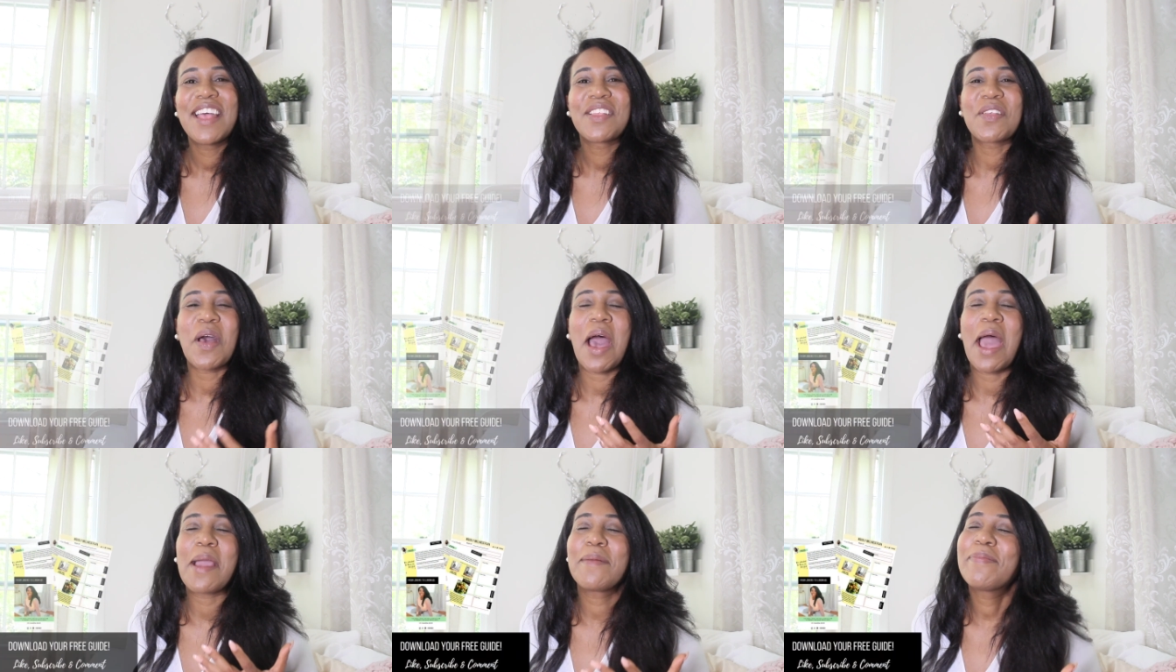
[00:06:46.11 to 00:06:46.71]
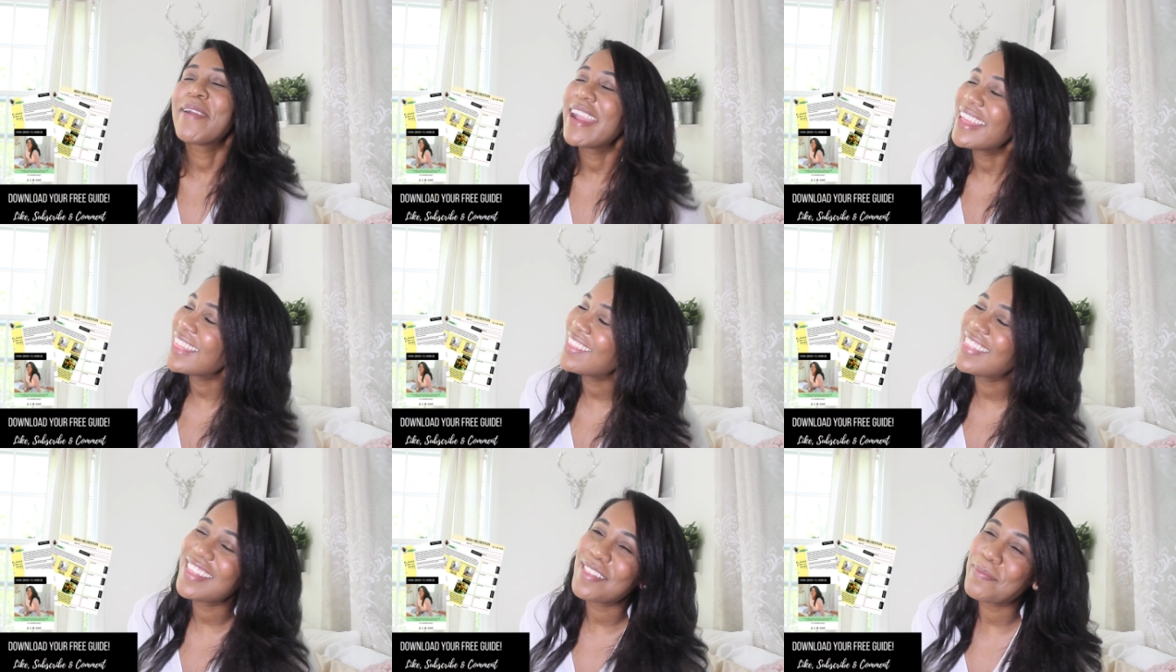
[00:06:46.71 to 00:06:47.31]
so I pray
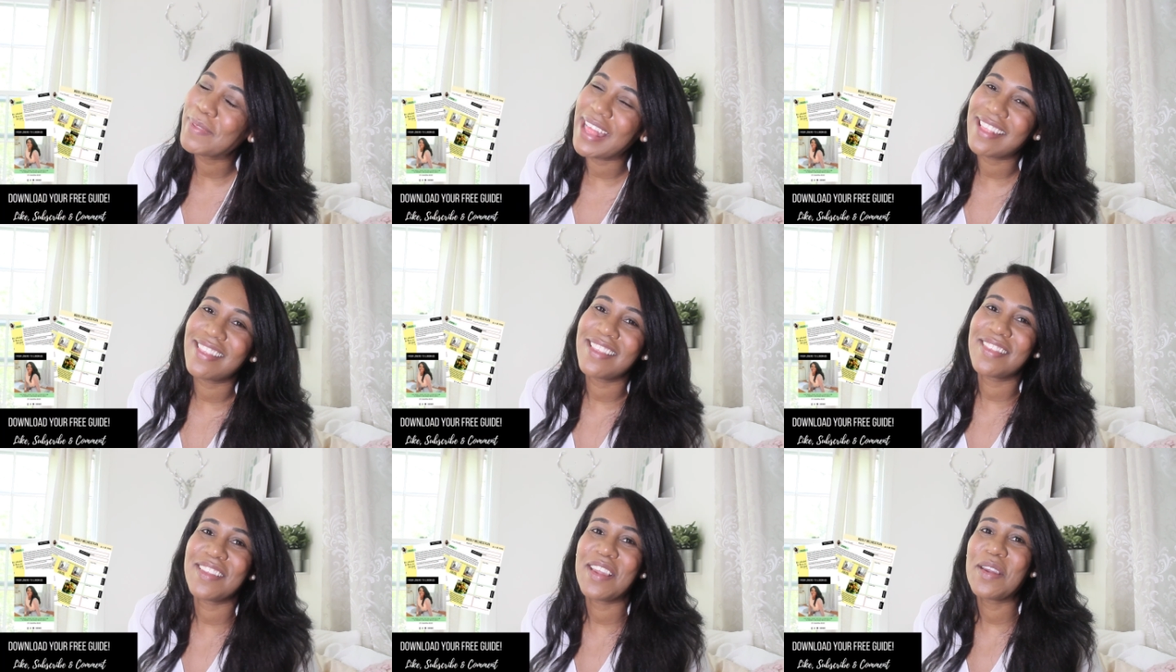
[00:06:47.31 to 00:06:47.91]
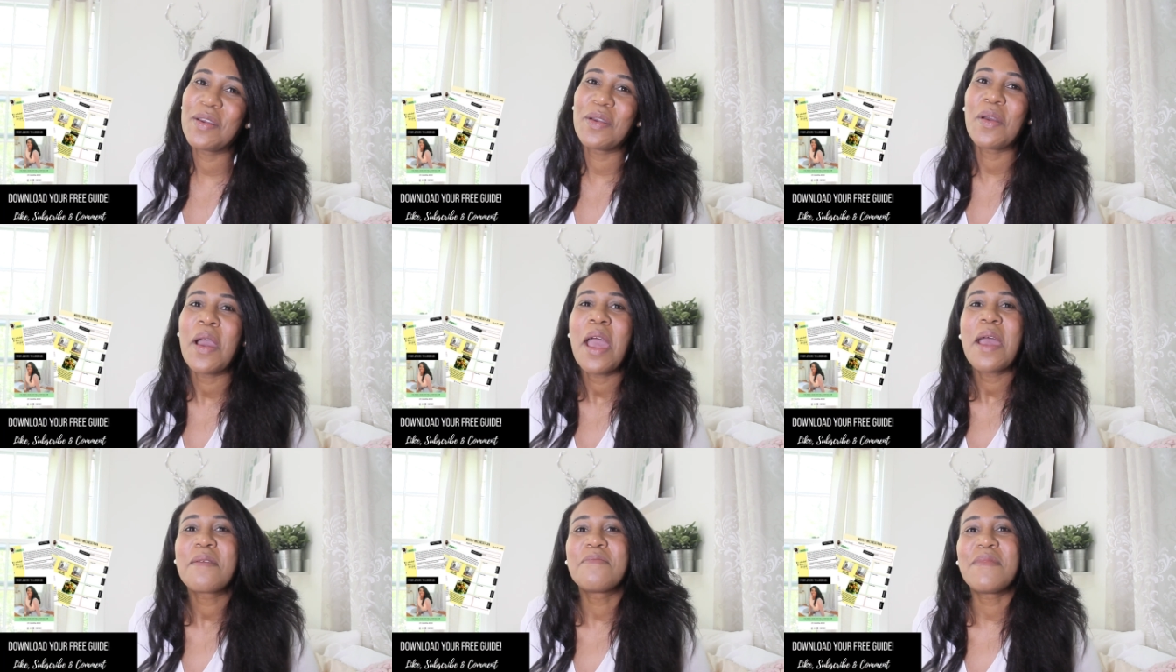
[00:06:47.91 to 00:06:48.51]
that this blesses you
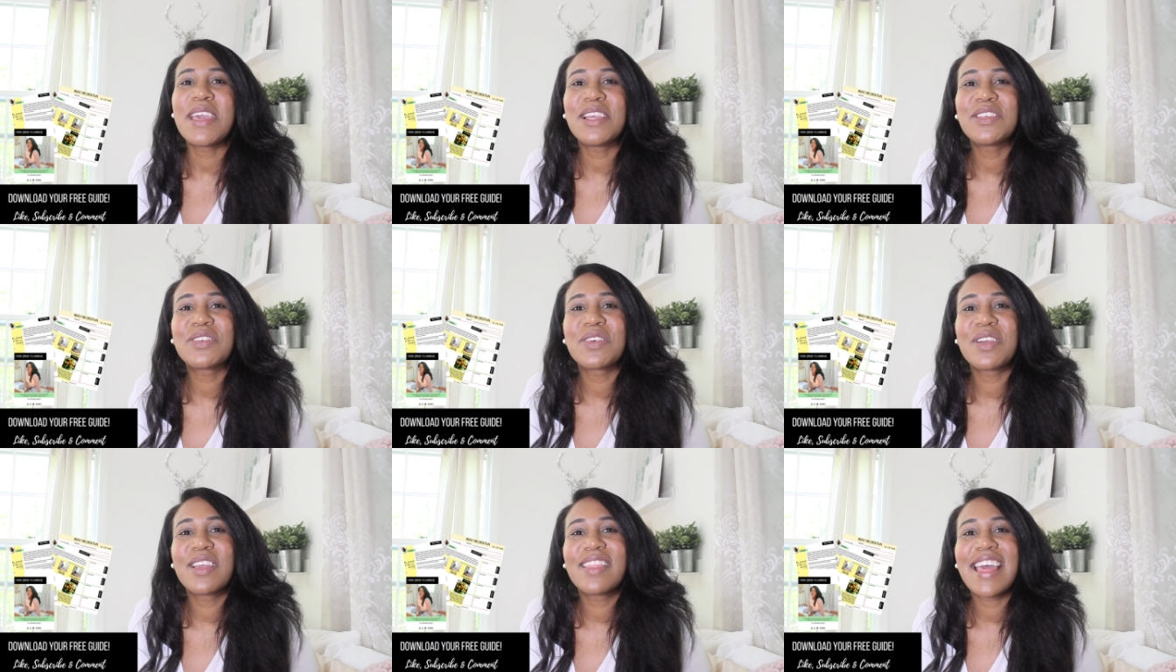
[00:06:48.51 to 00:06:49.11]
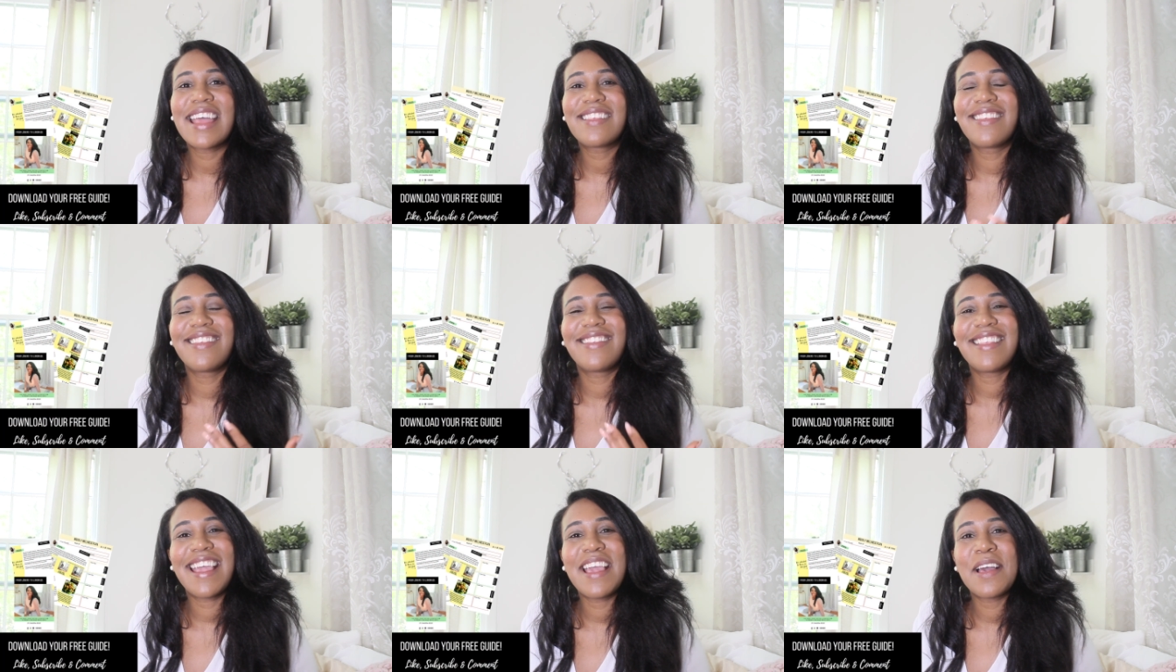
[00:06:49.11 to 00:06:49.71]
make sure that to
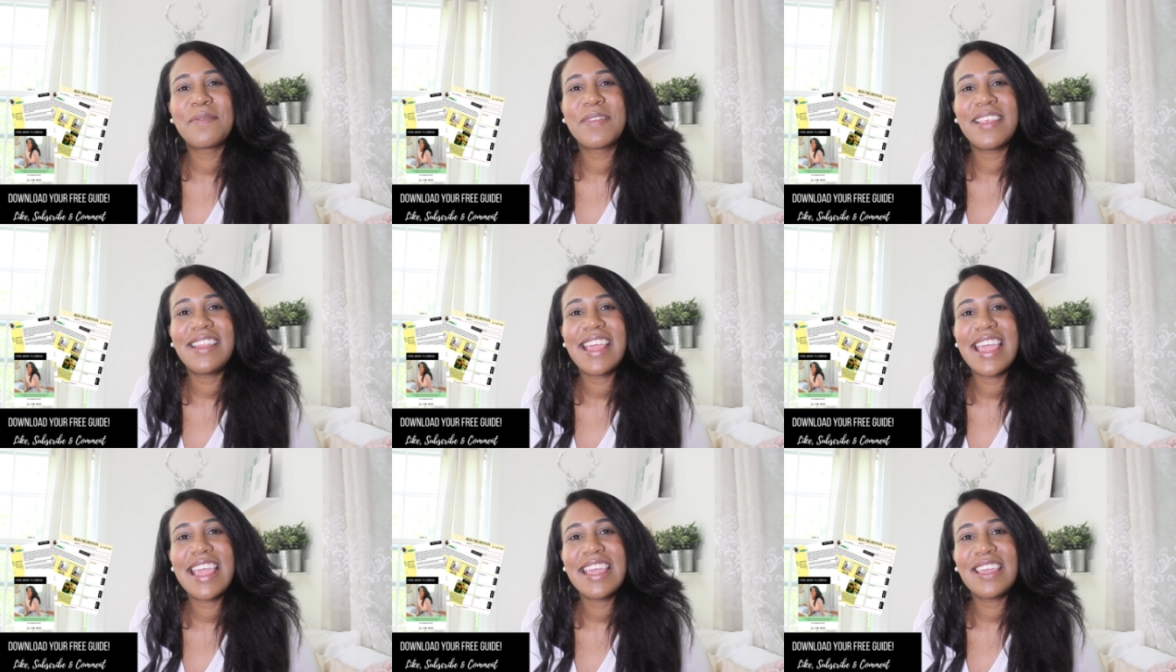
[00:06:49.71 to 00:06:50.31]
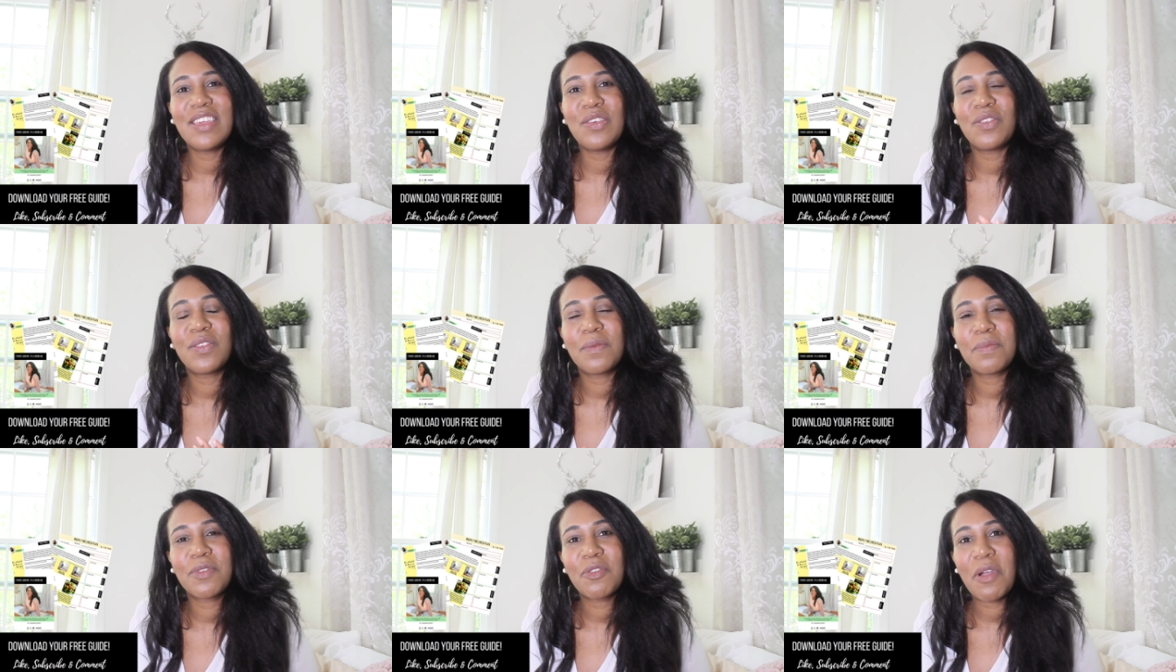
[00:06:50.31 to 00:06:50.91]
stay up to date you
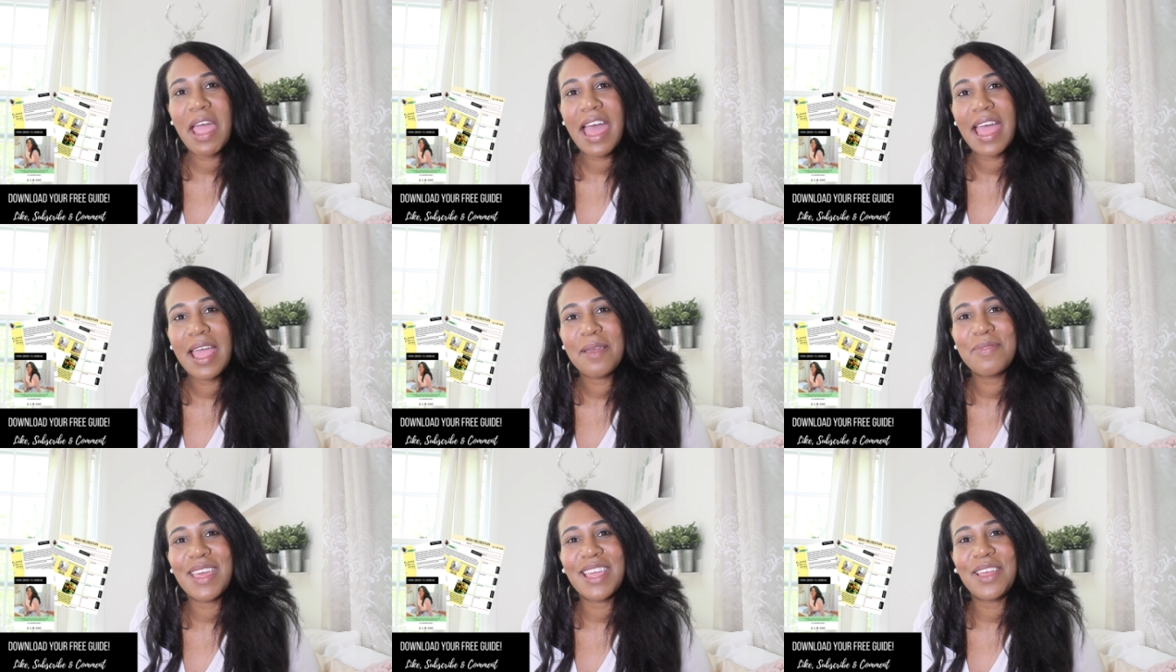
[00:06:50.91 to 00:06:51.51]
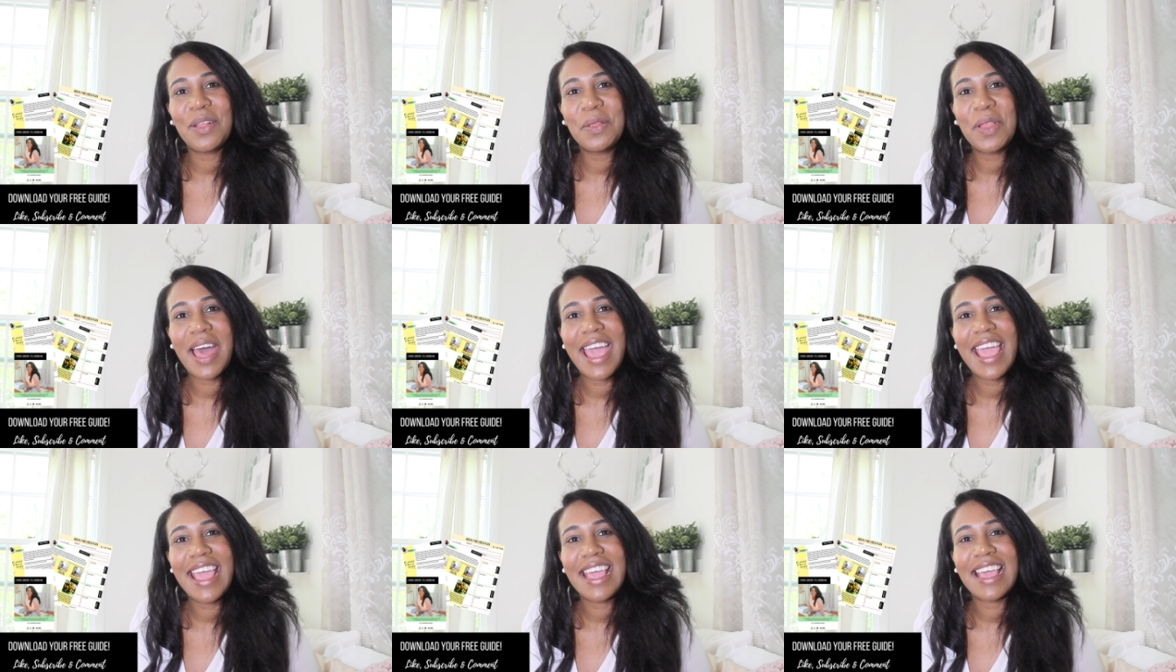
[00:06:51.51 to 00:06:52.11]
subscribe that you
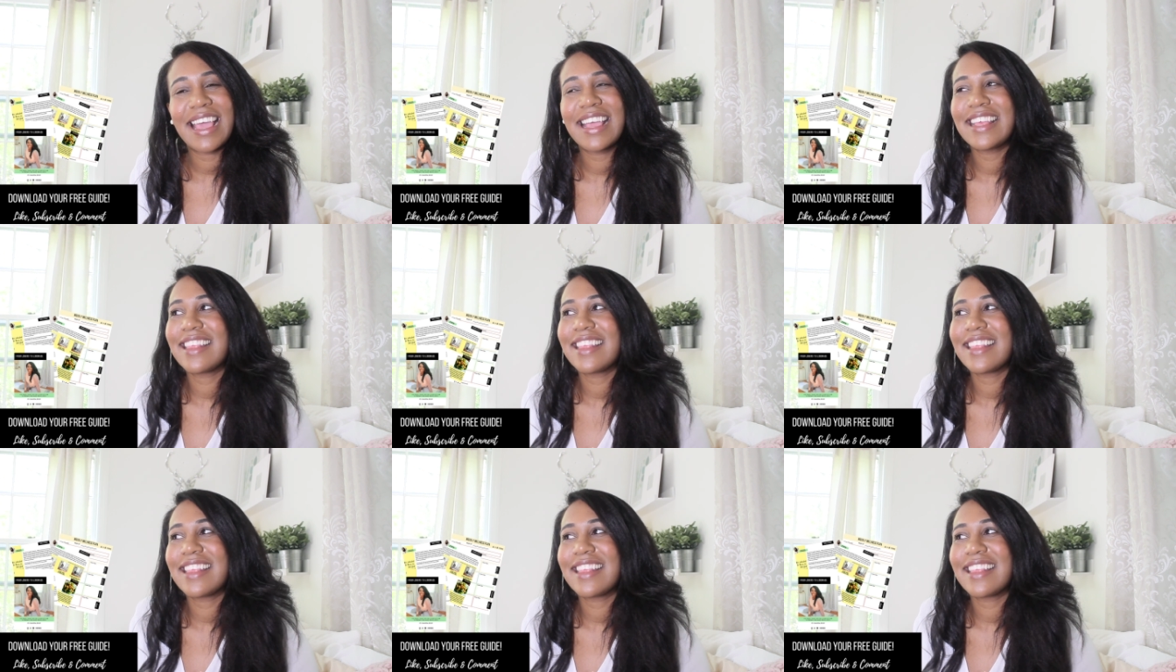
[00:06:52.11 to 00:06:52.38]
like